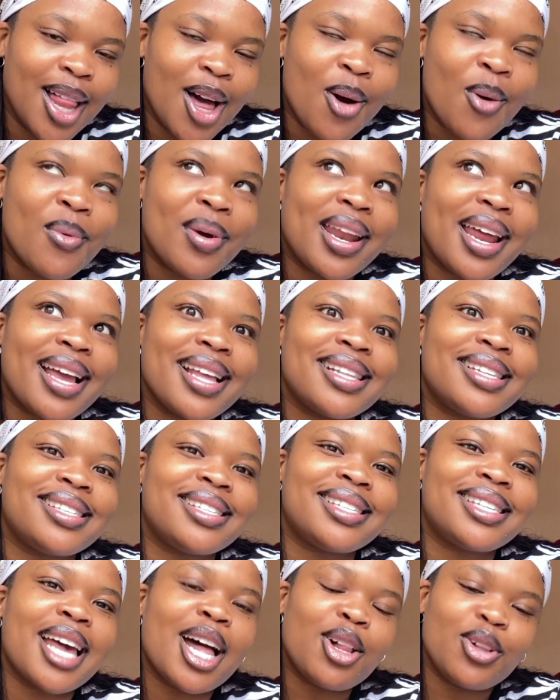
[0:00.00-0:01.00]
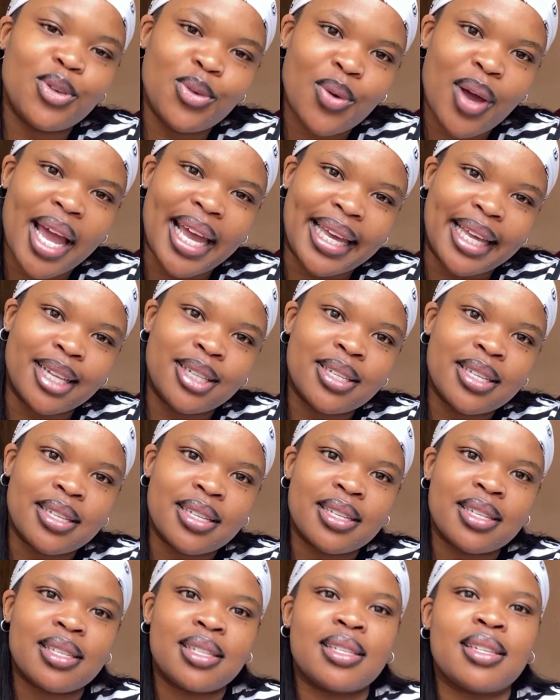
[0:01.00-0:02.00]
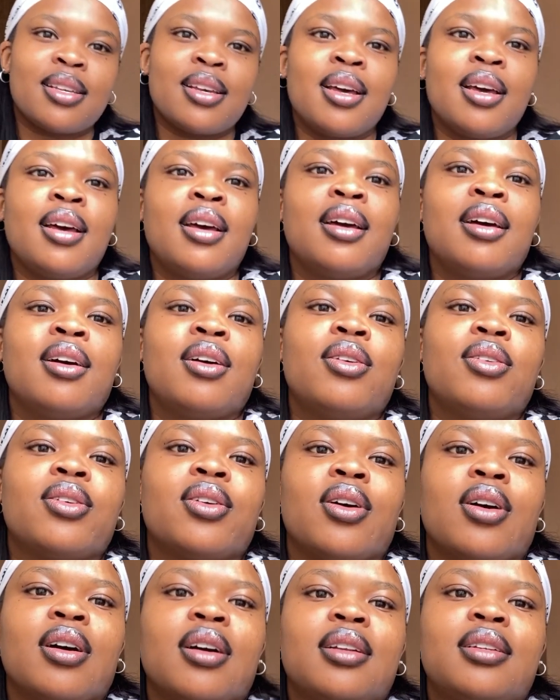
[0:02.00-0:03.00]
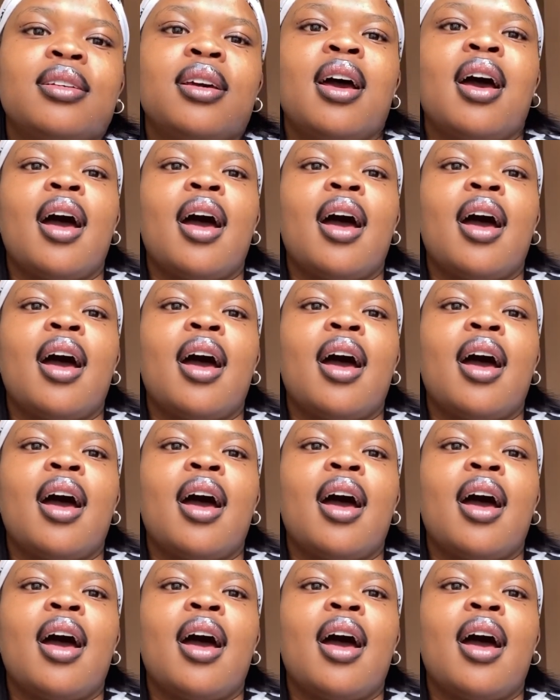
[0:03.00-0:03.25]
when I tell you I get to this, oh God,